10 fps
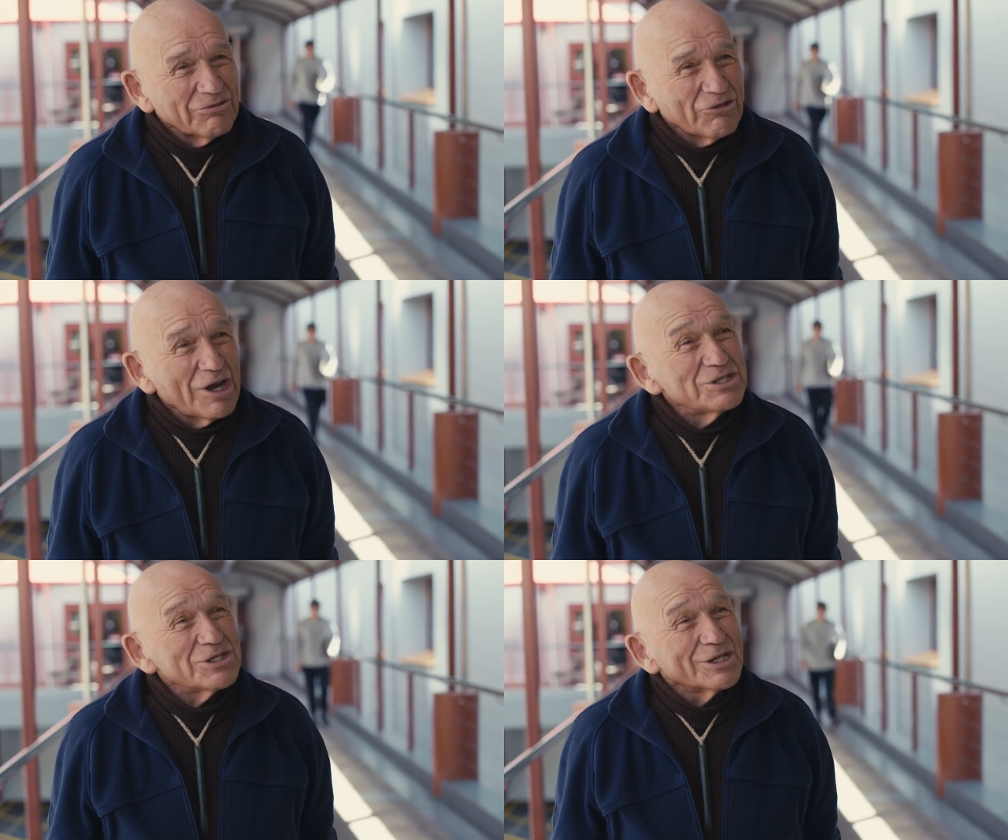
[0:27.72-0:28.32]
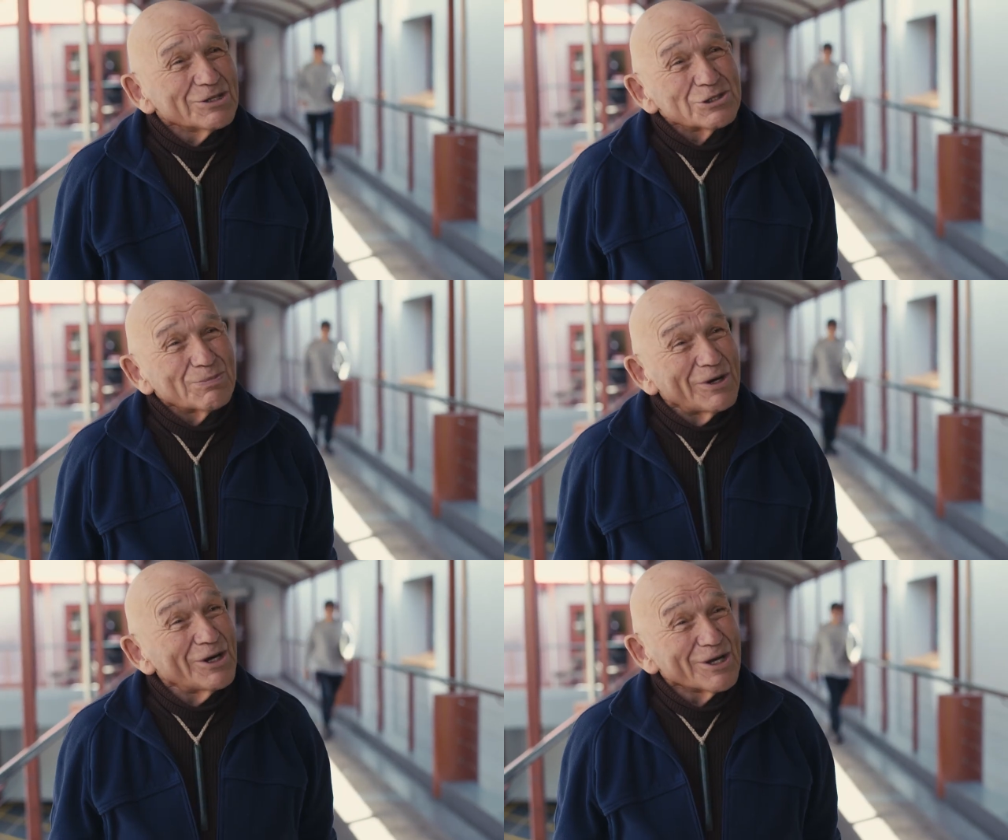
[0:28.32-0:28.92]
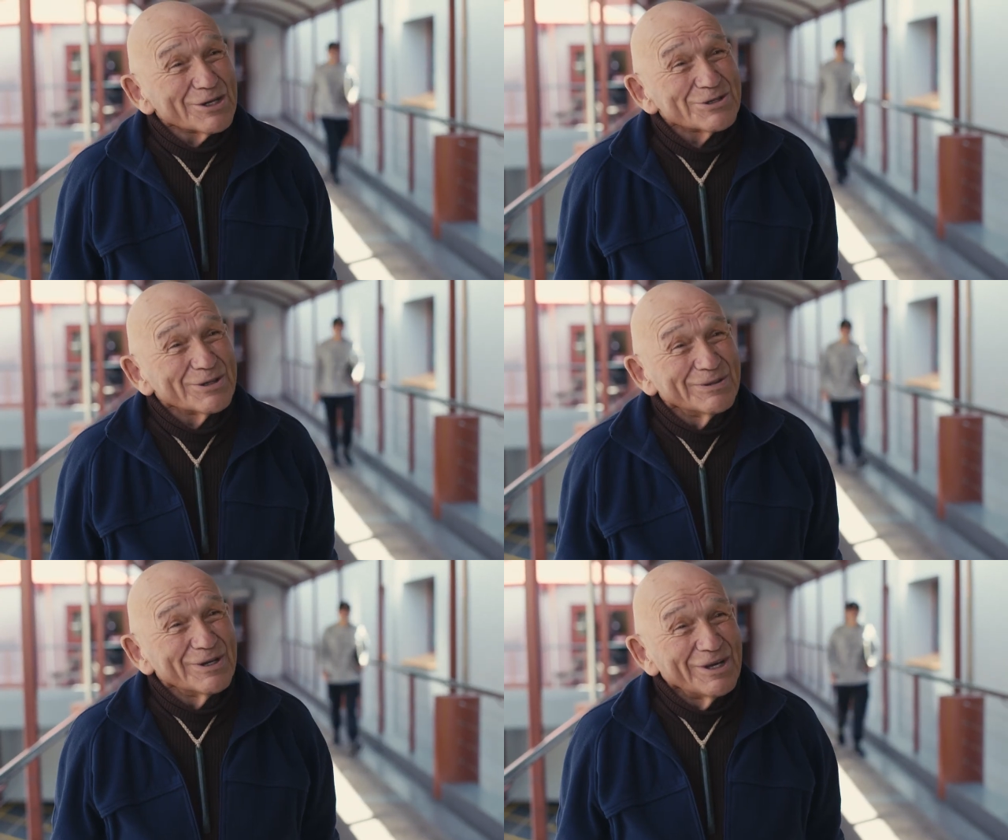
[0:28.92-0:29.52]
Tracey inspires.
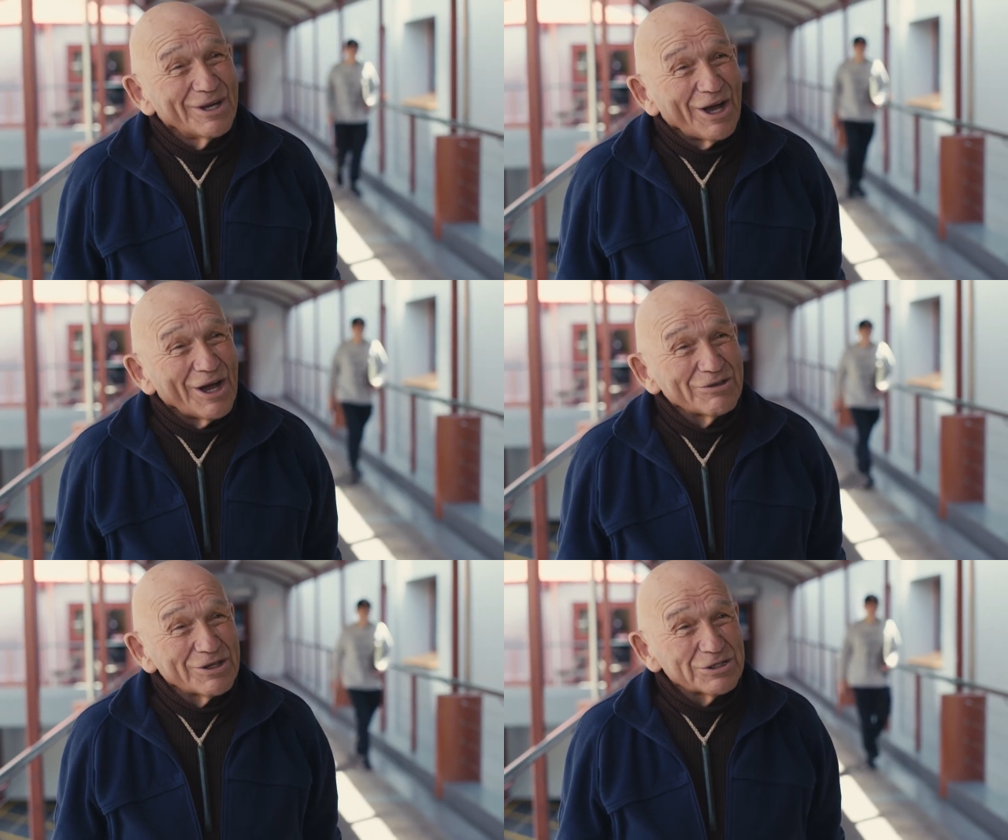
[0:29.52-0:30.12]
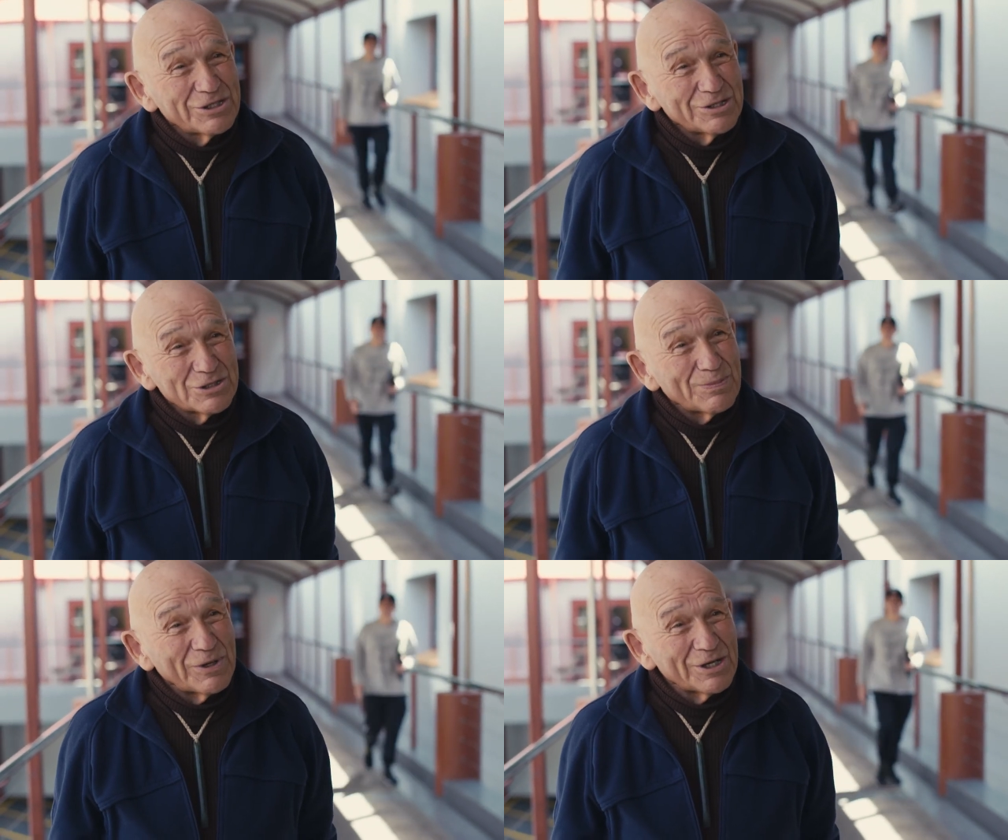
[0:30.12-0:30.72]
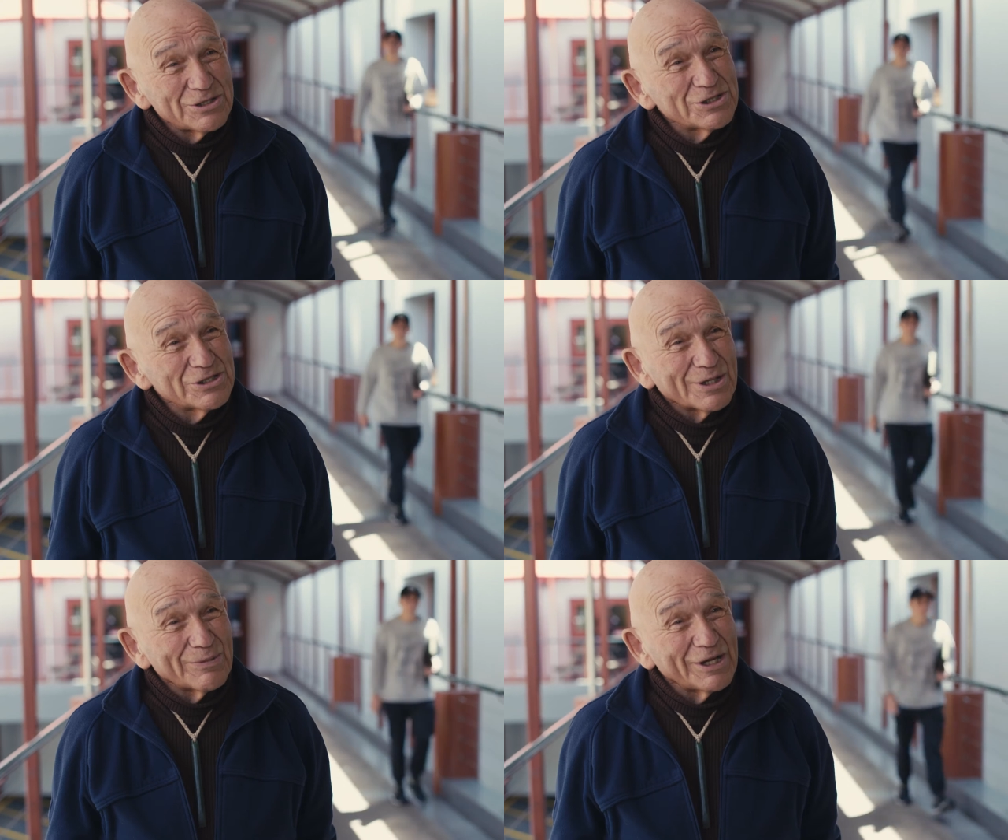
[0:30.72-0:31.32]
I think she inspires
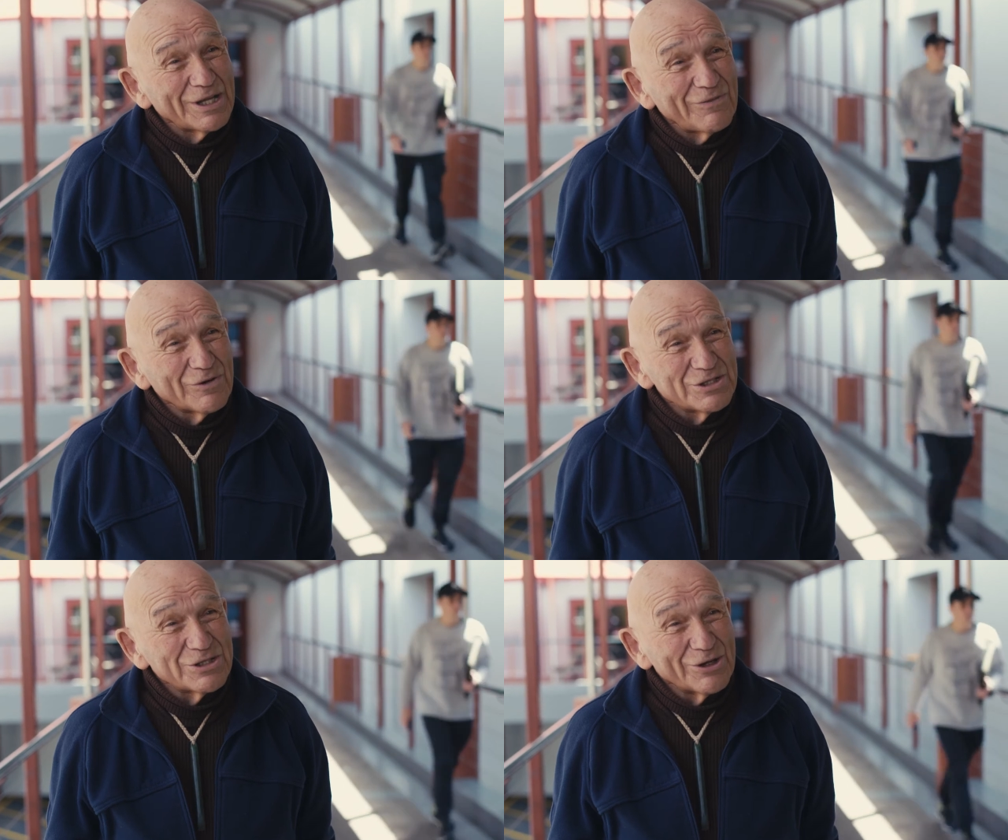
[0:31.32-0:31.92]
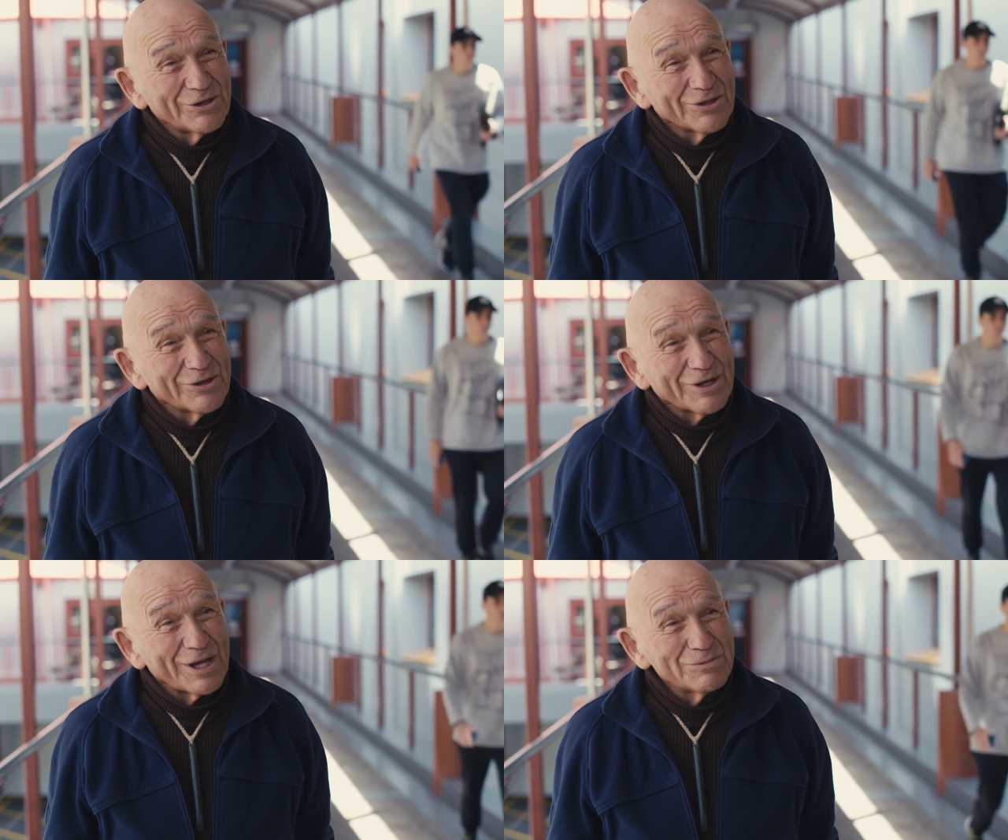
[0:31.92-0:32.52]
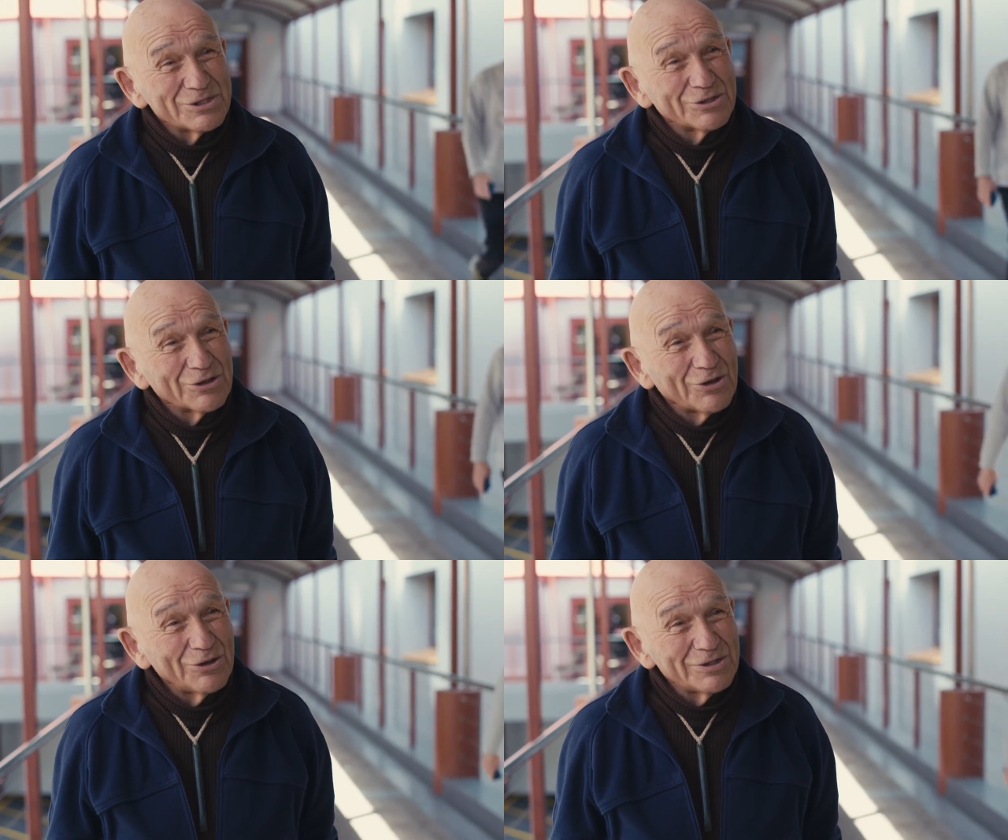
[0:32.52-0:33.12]
just about every student who comes into
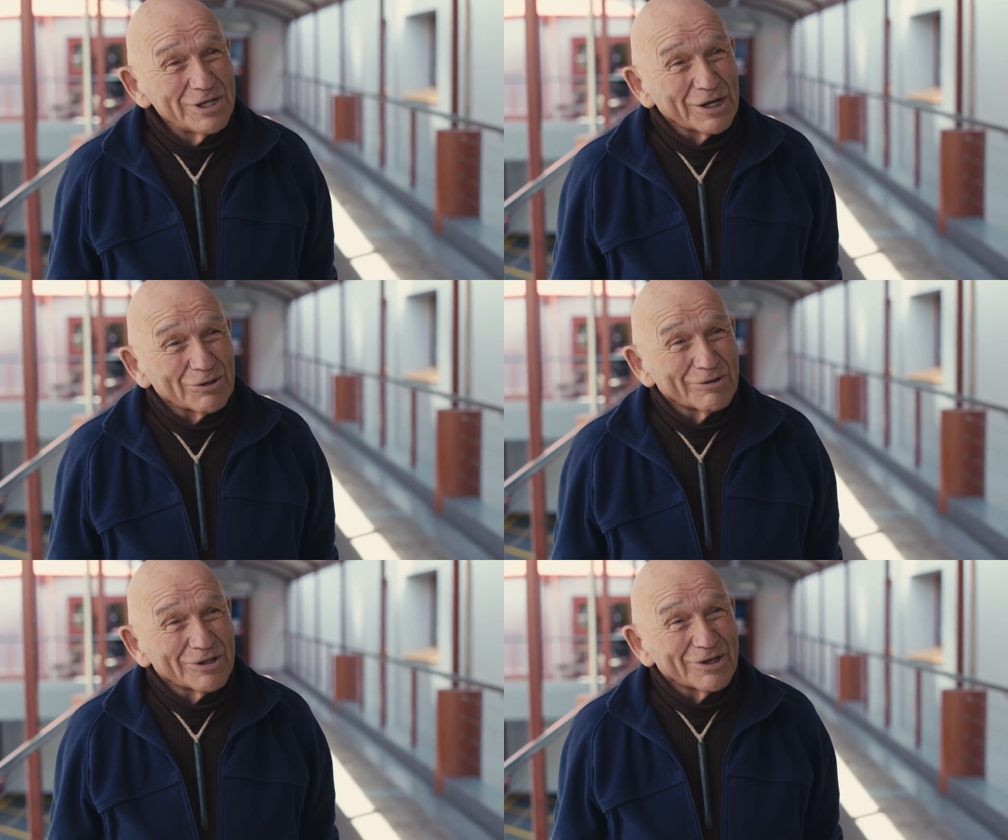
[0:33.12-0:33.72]
contact with